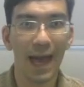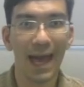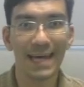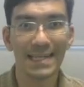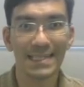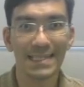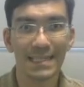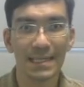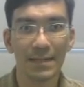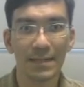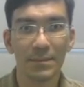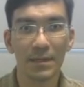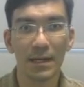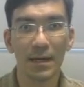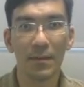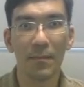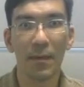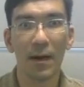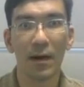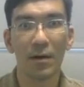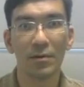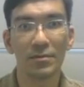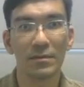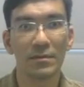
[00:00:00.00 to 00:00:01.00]
asking me
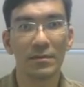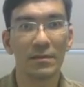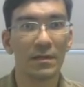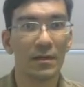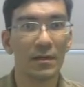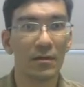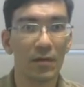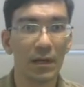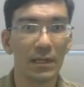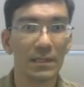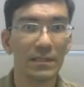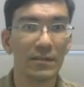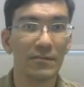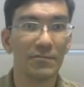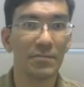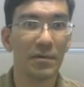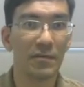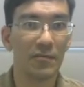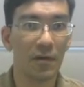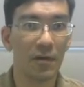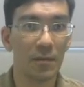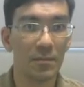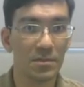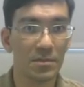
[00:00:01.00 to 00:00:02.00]
about the relative
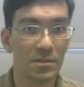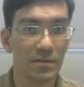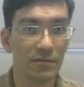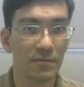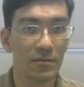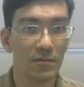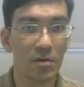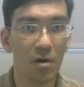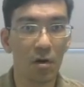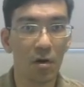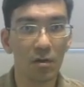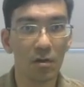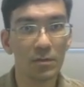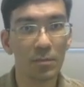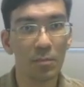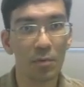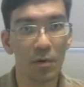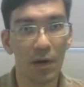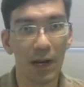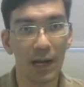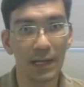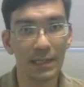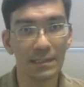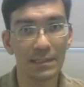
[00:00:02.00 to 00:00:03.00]
performance of gold
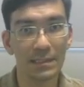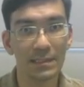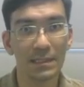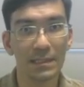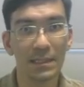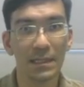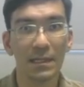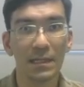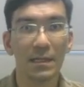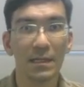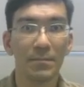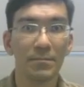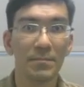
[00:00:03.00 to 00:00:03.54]
price